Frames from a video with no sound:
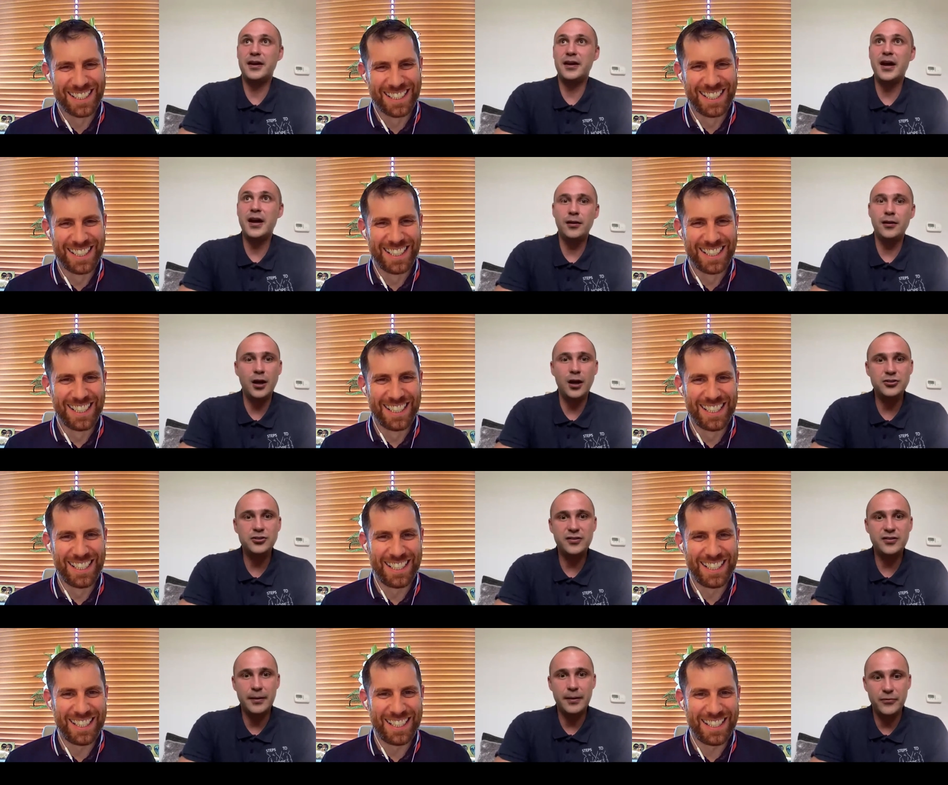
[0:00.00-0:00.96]
Speaker 1: Like at
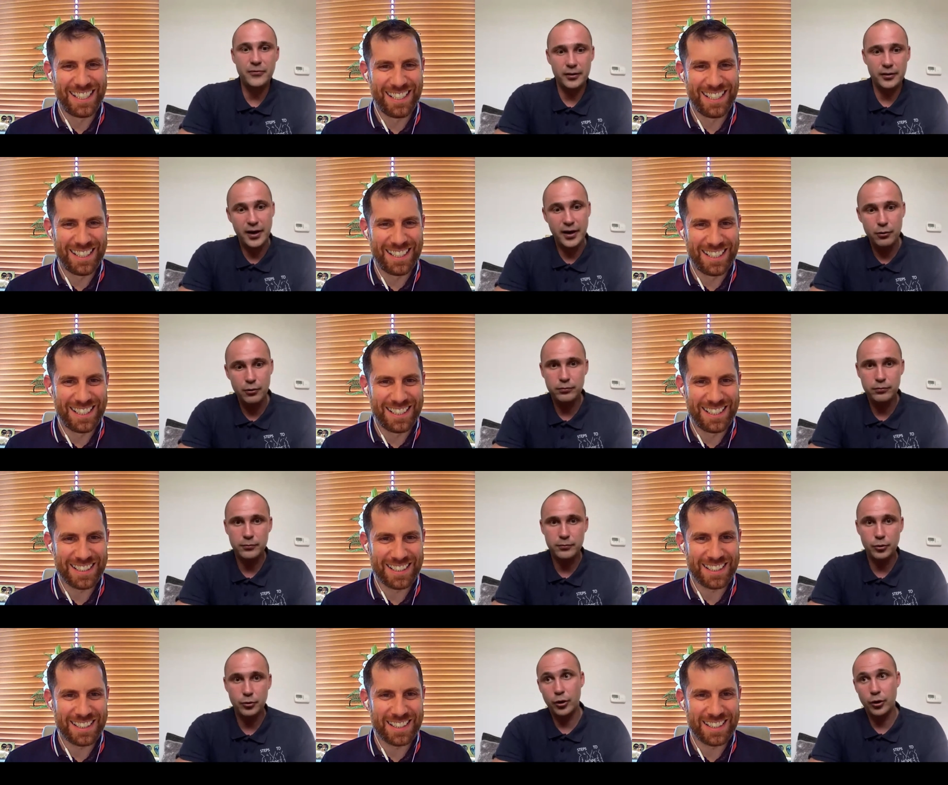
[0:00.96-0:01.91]
lunchtime, they're
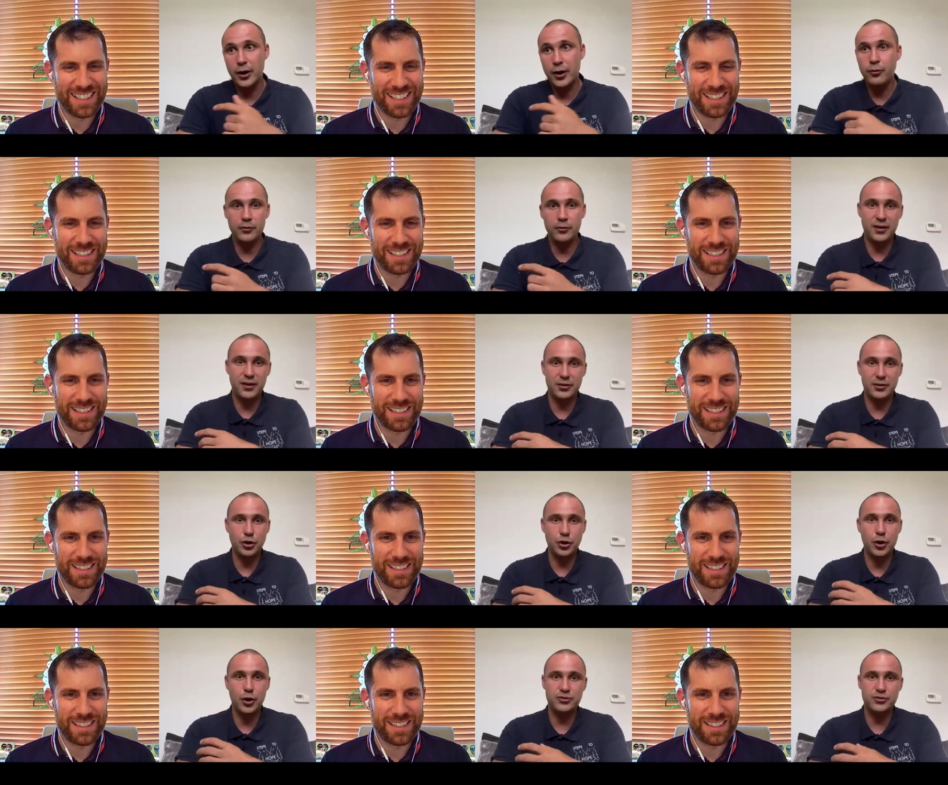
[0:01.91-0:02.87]
now going out
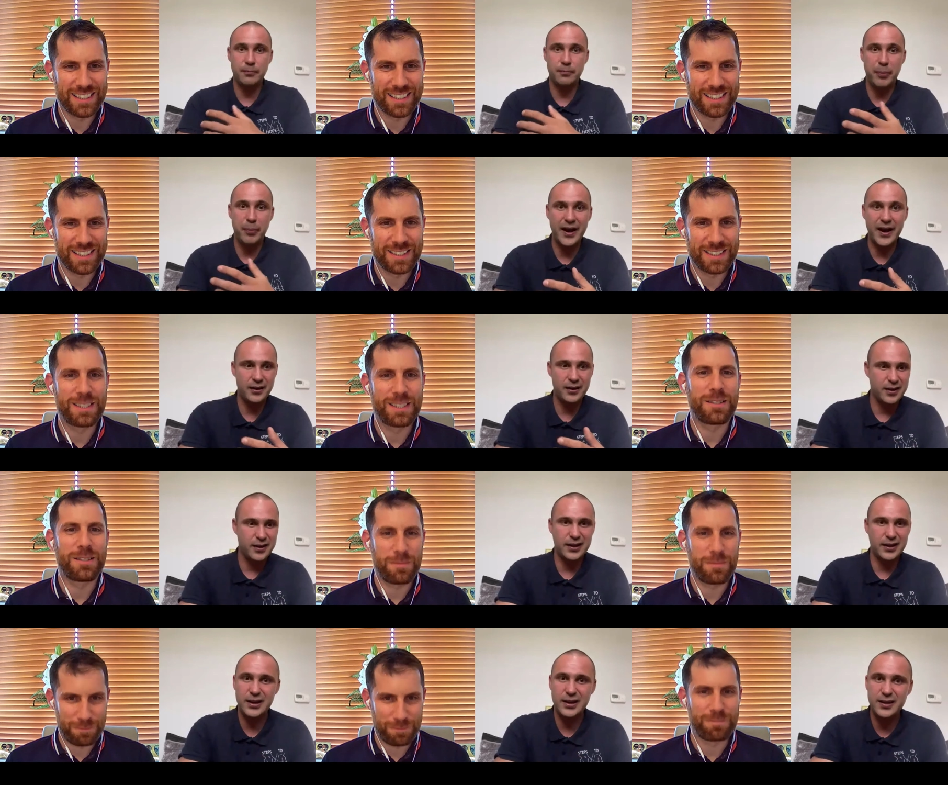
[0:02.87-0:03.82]
to the shops and
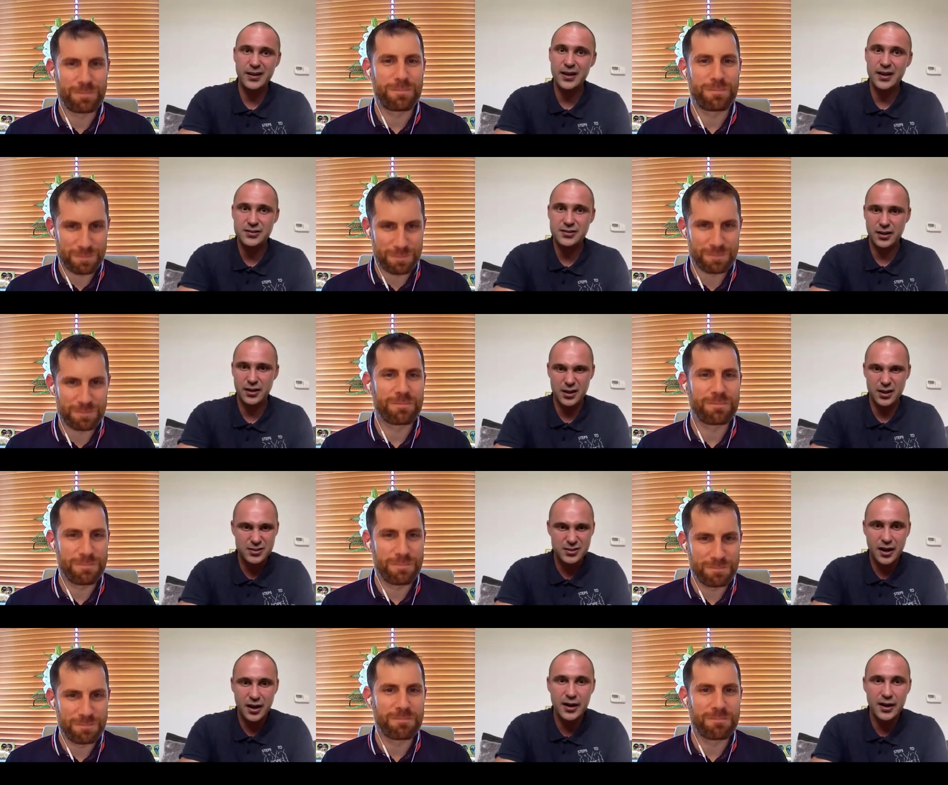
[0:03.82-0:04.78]
buying the ingredients
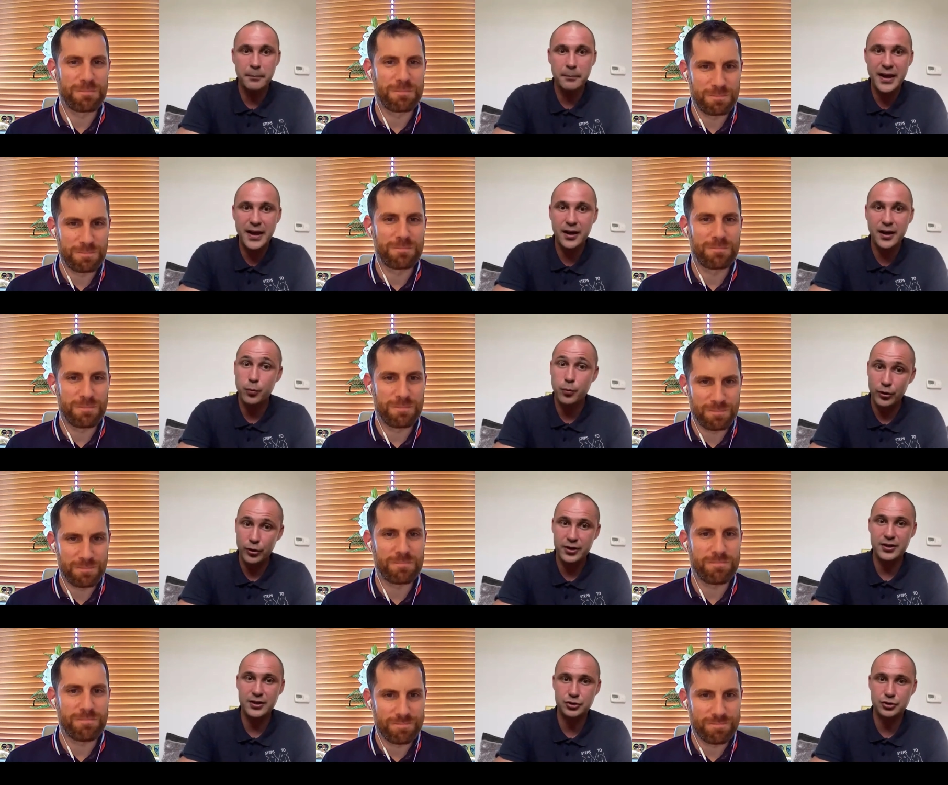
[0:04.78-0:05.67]
and, and starting to make what